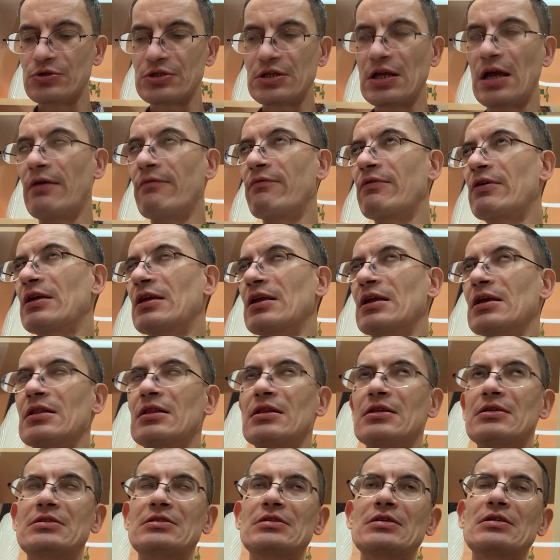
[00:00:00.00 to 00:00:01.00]
having,
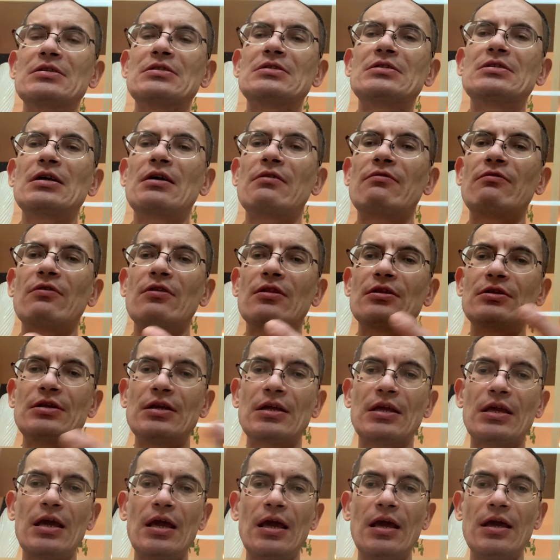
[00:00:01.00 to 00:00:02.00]
let's say, several
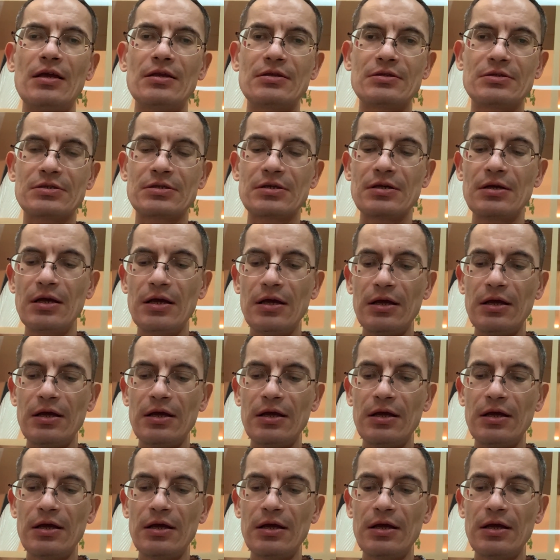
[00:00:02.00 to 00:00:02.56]
decades